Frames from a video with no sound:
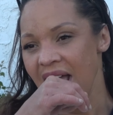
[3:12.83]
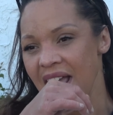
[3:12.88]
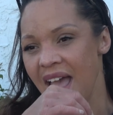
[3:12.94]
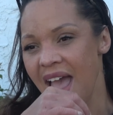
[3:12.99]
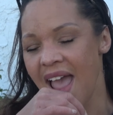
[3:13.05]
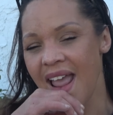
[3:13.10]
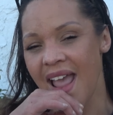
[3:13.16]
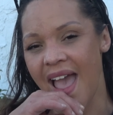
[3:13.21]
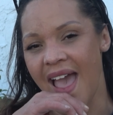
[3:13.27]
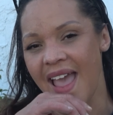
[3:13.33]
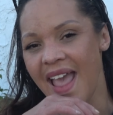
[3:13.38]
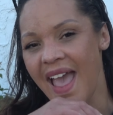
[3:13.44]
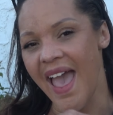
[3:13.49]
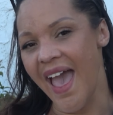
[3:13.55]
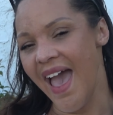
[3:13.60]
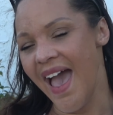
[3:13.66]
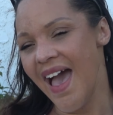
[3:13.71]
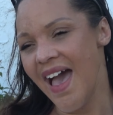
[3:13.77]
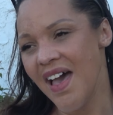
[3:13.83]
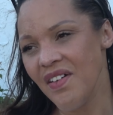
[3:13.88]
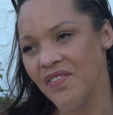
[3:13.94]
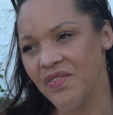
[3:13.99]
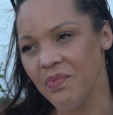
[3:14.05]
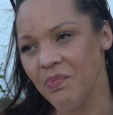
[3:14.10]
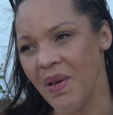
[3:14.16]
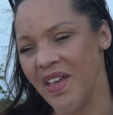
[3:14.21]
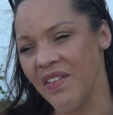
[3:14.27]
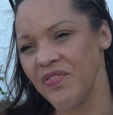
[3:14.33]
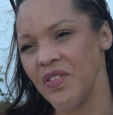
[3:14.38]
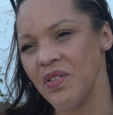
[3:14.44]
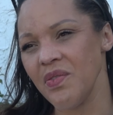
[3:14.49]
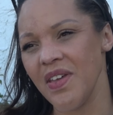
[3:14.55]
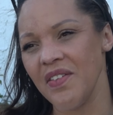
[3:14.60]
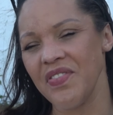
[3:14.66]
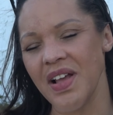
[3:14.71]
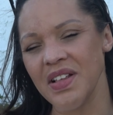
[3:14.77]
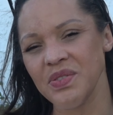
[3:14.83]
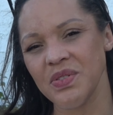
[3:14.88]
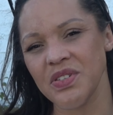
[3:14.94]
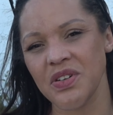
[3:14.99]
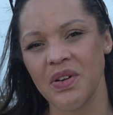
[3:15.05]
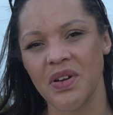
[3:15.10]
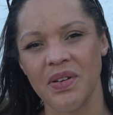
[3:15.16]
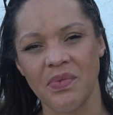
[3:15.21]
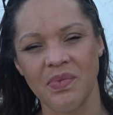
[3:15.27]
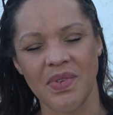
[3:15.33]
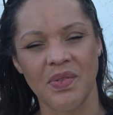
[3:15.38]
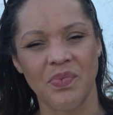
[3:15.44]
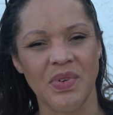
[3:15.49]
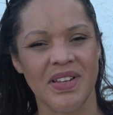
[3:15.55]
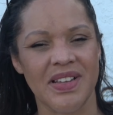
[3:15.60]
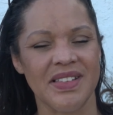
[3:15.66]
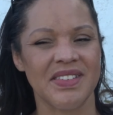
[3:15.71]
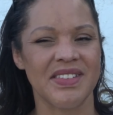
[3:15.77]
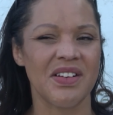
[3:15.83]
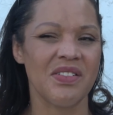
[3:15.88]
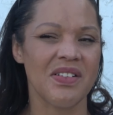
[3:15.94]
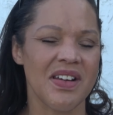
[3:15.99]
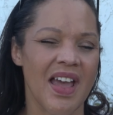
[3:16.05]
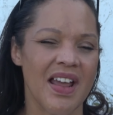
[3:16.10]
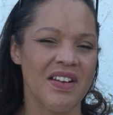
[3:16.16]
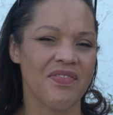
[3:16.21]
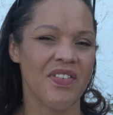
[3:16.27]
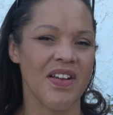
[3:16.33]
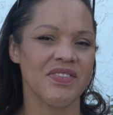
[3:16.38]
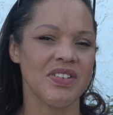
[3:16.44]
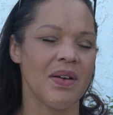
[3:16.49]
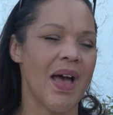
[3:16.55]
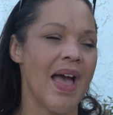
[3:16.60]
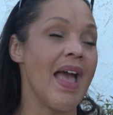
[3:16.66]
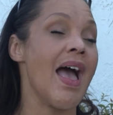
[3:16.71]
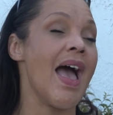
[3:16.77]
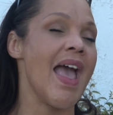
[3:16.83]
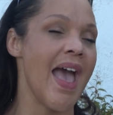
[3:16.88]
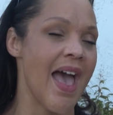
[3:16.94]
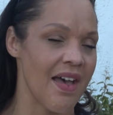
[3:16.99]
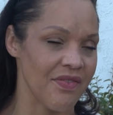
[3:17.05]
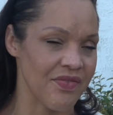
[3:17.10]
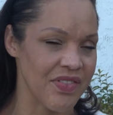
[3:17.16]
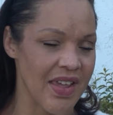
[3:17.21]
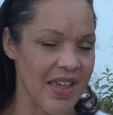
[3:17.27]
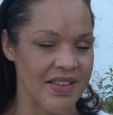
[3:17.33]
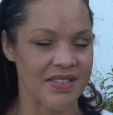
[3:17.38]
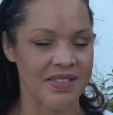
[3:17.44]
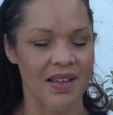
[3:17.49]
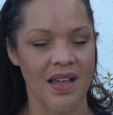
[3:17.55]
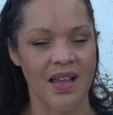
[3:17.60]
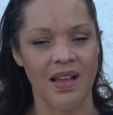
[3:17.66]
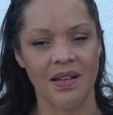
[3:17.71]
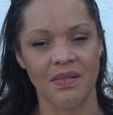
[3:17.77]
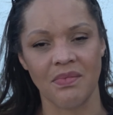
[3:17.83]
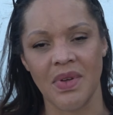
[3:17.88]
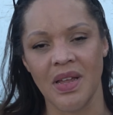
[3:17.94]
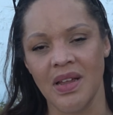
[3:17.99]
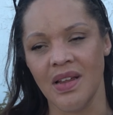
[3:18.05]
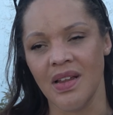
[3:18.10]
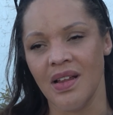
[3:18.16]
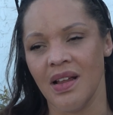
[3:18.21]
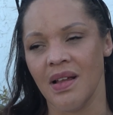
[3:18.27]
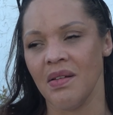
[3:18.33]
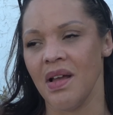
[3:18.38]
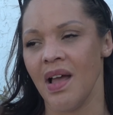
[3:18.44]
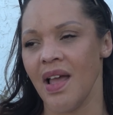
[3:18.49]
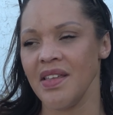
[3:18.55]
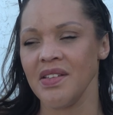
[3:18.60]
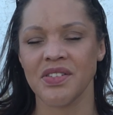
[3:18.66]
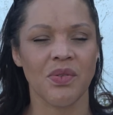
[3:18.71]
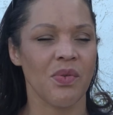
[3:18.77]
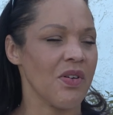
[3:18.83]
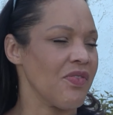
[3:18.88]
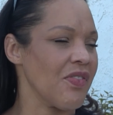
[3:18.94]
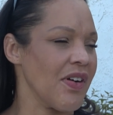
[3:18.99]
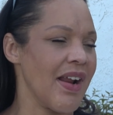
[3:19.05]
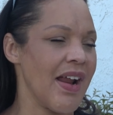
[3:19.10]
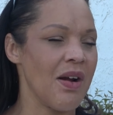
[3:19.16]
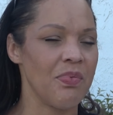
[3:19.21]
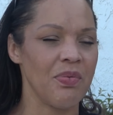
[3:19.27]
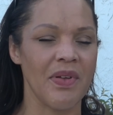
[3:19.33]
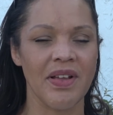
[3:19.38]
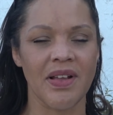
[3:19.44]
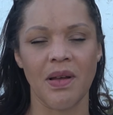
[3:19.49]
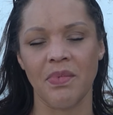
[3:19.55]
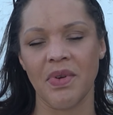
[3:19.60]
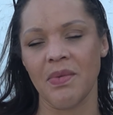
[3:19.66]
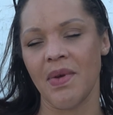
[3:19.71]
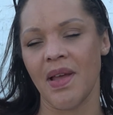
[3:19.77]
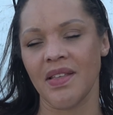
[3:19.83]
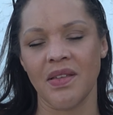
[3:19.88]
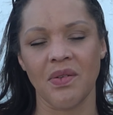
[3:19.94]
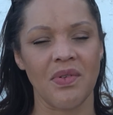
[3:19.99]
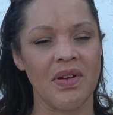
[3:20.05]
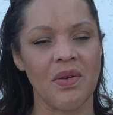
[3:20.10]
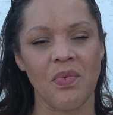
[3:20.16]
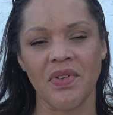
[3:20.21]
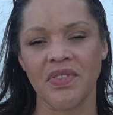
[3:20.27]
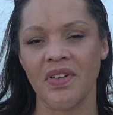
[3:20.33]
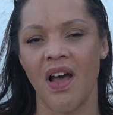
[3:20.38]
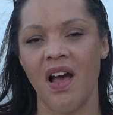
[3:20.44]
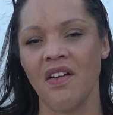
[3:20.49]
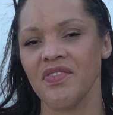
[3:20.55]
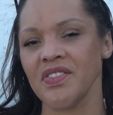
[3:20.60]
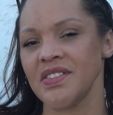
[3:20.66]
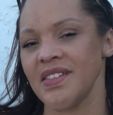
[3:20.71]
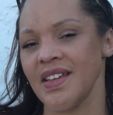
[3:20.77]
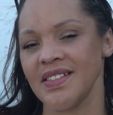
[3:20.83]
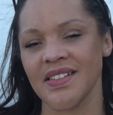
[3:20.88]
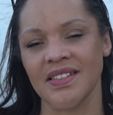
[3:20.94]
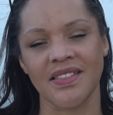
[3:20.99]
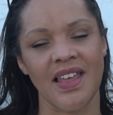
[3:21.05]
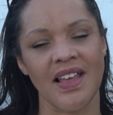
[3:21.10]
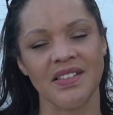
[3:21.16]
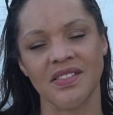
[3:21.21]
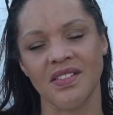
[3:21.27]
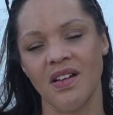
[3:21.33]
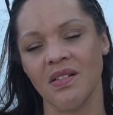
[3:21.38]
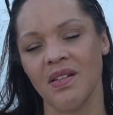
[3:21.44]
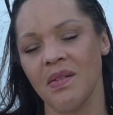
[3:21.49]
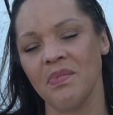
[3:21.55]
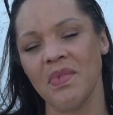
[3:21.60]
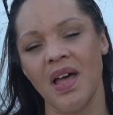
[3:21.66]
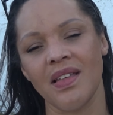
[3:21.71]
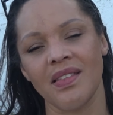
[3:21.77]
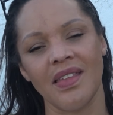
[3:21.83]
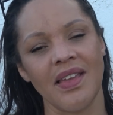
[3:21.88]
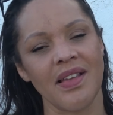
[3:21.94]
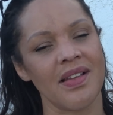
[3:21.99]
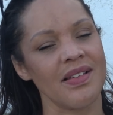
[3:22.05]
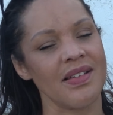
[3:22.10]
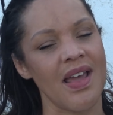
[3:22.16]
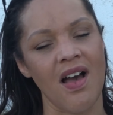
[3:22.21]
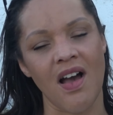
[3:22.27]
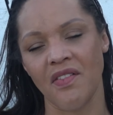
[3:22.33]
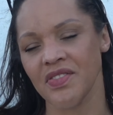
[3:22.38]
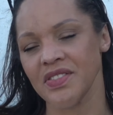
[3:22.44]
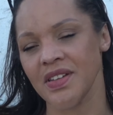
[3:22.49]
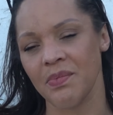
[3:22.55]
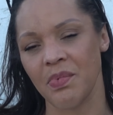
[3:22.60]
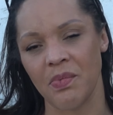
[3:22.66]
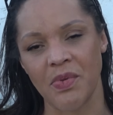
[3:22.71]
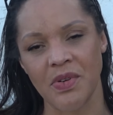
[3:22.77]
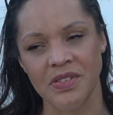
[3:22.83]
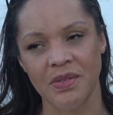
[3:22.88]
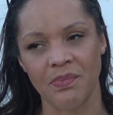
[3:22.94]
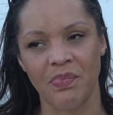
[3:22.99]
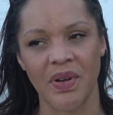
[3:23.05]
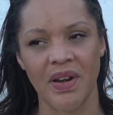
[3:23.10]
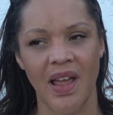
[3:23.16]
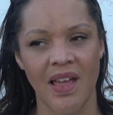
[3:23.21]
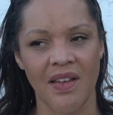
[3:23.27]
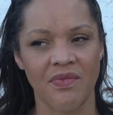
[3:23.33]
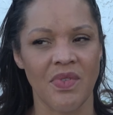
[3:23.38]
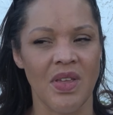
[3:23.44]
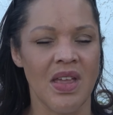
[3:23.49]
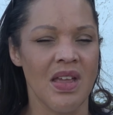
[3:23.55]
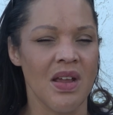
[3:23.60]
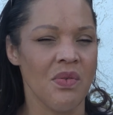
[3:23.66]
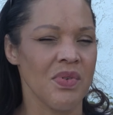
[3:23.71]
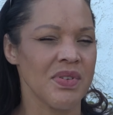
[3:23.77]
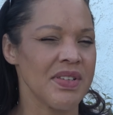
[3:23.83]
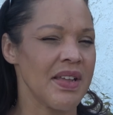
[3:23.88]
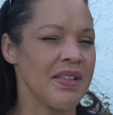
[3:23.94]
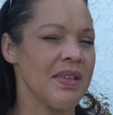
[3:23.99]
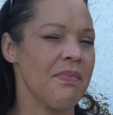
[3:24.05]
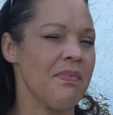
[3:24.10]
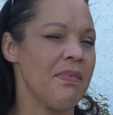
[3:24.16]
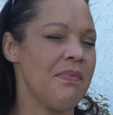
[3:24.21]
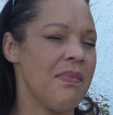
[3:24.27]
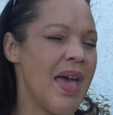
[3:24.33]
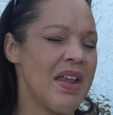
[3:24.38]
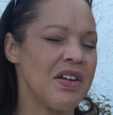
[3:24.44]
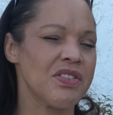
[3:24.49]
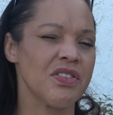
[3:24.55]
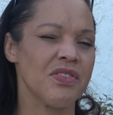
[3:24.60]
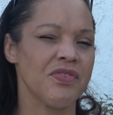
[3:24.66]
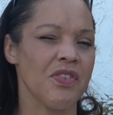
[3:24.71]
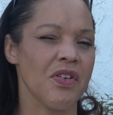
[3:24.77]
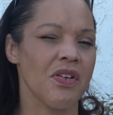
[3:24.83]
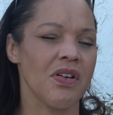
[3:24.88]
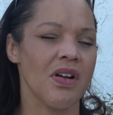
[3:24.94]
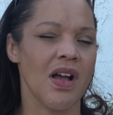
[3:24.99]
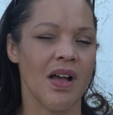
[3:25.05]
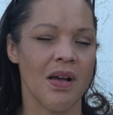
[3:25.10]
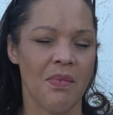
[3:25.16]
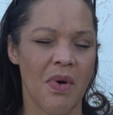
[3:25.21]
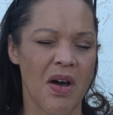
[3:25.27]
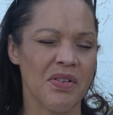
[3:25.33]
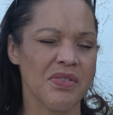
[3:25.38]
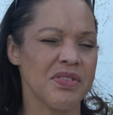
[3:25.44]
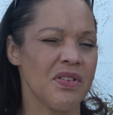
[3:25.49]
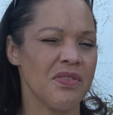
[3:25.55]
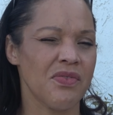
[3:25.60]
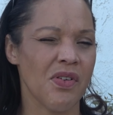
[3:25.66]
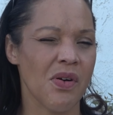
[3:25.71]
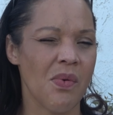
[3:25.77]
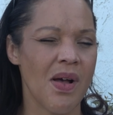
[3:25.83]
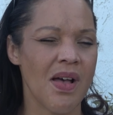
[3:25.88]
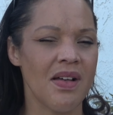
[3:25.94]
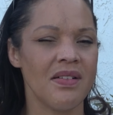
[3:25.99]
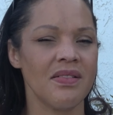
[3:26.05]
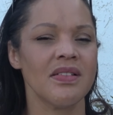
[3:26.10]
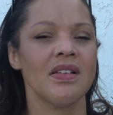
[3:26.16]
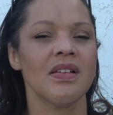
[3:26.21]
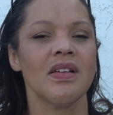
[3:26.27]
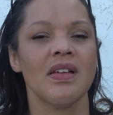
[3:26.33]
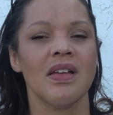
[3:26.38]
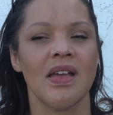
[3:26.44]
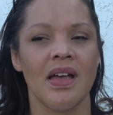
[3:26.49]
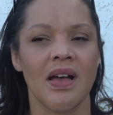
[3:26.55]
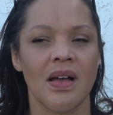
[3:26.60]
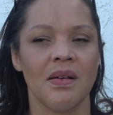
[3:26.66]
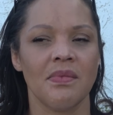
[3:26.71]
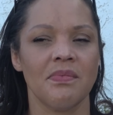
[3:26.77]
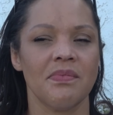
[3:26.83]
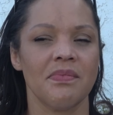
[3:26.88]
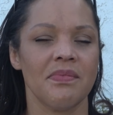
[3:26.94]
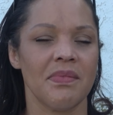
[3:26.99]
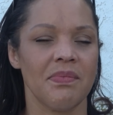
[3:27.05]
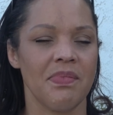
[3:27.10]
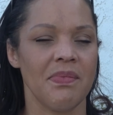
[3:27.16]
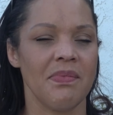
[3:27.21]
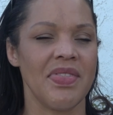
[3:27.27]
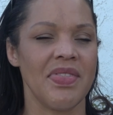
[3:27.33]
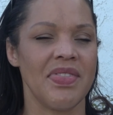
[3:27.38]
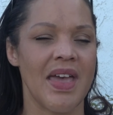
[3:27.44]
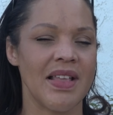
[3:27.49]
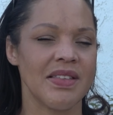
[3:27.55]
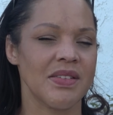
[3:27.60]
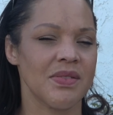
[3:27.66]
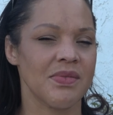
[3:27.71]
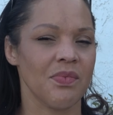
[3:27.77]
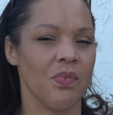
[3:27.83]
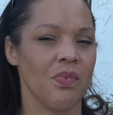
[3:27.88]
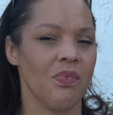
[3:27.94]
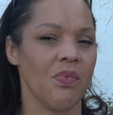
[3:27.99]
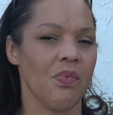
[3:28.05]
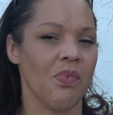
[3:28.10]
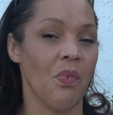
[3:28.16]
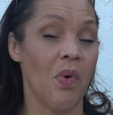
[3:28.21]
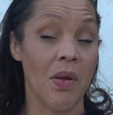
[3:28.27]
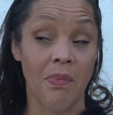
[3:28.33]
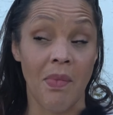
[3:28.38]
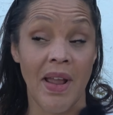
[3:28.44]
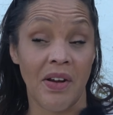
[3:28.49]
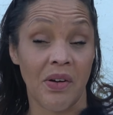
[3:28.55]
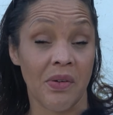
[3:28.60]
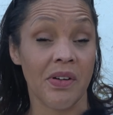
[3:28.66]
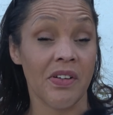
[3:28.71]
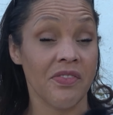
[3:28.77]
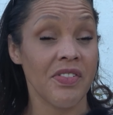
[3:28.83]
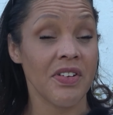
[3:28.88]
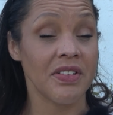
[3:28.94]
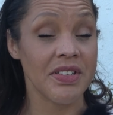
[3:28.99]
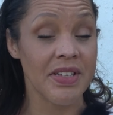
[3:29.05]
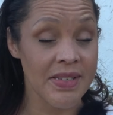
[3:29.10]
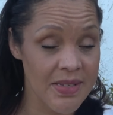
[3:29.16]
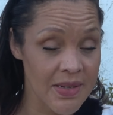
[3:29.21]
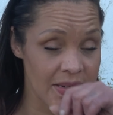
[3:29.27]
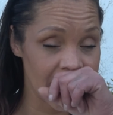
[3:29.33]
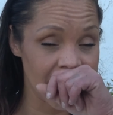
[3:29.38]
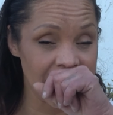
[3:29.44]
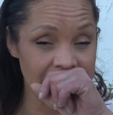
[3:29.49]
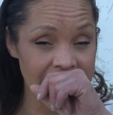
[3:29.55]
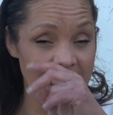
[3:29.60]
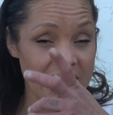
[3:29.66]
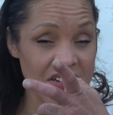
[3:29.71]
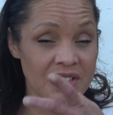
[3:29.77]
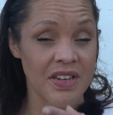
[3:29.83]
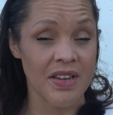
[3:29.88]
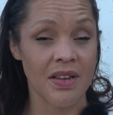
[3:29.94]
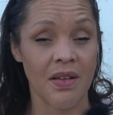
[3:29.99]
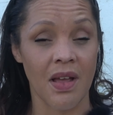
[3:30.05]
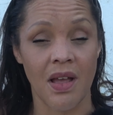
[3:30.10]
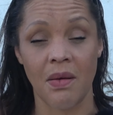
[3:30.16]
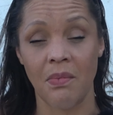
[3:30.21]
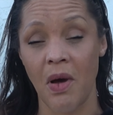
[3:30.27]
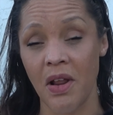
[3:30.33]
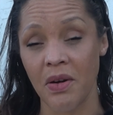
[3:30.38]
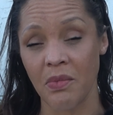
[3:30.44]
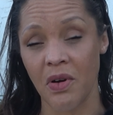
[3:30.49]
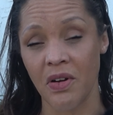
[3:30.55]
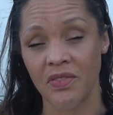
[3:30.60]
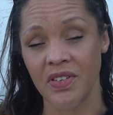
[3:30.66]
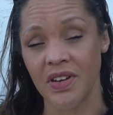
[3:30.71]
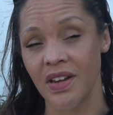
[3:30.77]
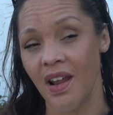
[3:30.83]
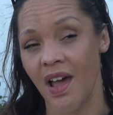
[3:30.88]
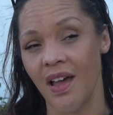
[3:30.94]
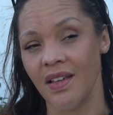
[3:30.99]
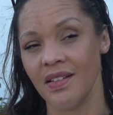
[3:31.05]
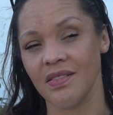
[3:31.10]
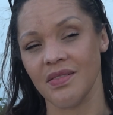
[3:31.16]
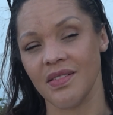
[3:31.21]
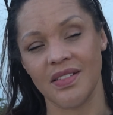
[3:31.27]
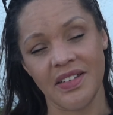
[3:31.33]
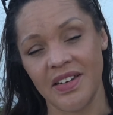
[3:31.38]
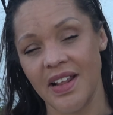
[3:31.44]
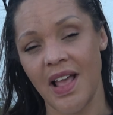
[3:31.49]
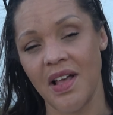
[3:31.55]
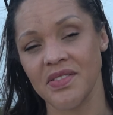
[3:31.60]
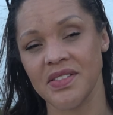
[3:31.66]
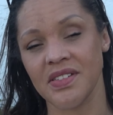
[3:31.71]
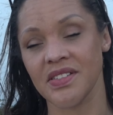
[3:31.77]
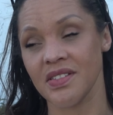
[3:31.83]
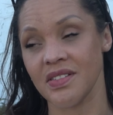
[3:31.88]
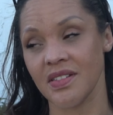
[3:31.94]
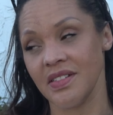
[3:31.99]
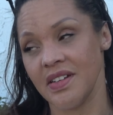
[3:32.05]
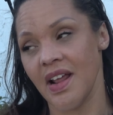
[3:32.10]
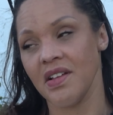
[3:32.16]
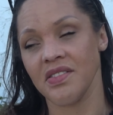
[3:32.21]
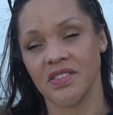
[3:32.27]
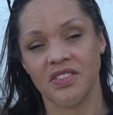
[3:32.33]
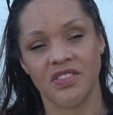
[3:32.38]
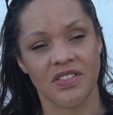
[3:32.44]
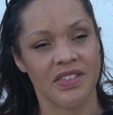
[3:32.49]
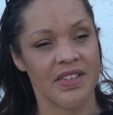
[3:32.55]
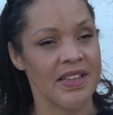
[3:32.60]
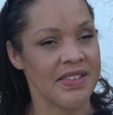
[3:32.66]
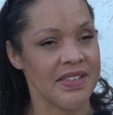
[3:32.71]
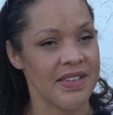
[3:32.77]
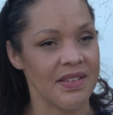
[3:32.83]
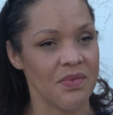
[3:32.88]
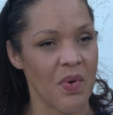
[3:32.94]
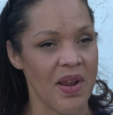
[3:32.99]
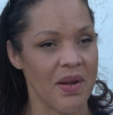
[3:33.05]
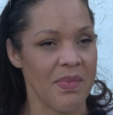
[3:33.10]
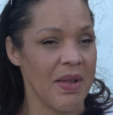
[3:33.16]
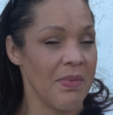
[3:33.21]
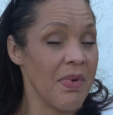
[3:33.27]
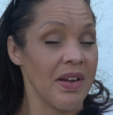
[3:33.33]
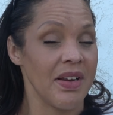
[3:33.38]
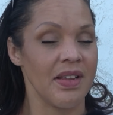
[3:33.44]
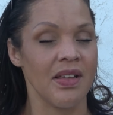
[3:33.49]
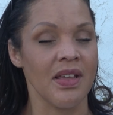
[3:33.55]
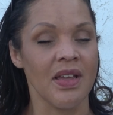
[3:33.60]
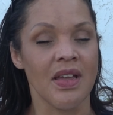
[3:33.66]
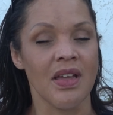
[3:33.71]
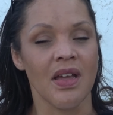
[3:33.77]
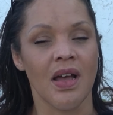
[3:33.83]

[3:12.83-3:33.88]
I, I, awesome. I have, if you if that's what you could would consider a nine to five job. I, I have, yes. Um, I used to work for an airplane company back in the day. I worked in the office. That didn't last long. I'm not like an office type of person, but I was like the manager for um, AutoZone for a while. Um, that's what my career field is. Actually, um, automotive and not cleaning houses. This cleaning houses is just an easy way to make money.